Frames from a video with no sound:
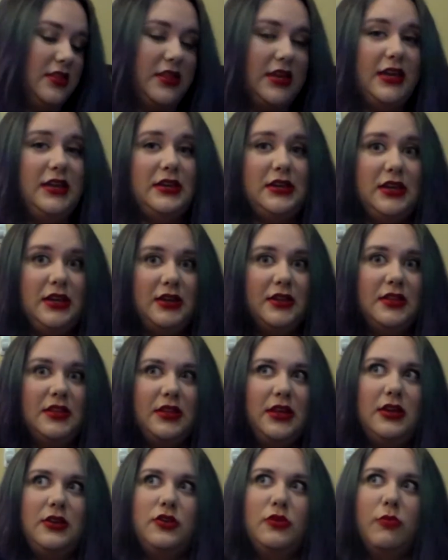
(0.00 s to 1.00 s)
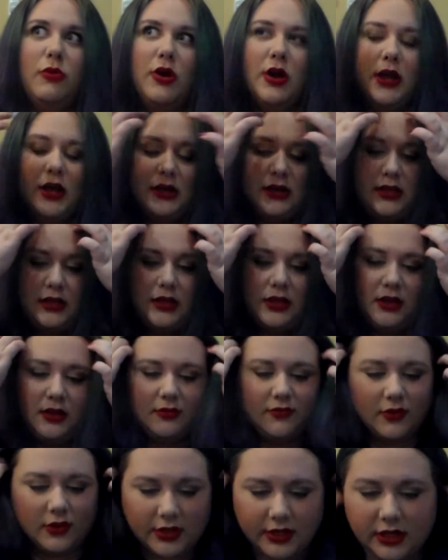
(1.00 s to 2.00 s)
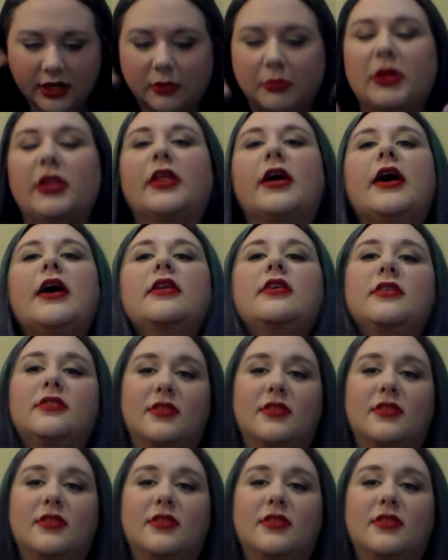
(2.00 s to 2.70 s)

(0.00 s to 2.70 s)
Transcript: thank Thank you, Brian, again for getting me that,